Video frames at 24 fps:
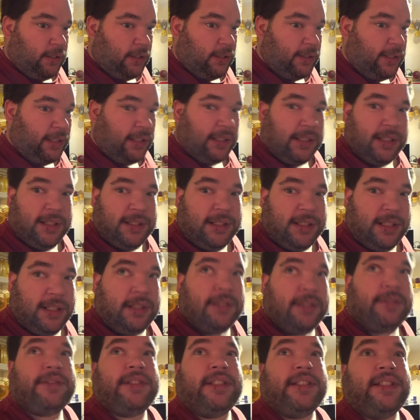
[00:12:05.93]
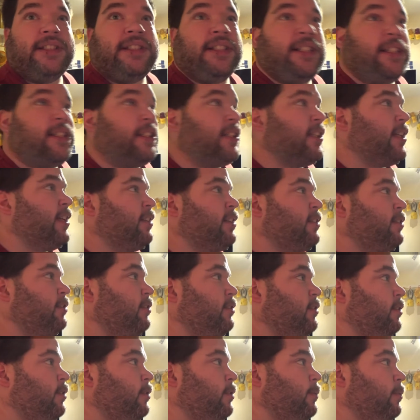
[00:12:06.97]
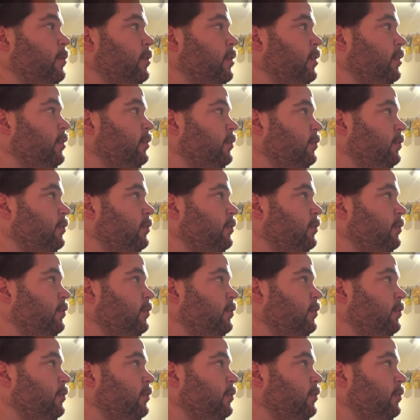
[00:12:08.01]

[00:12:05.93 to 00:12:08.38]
I think that is it. I don't think there's anything else I want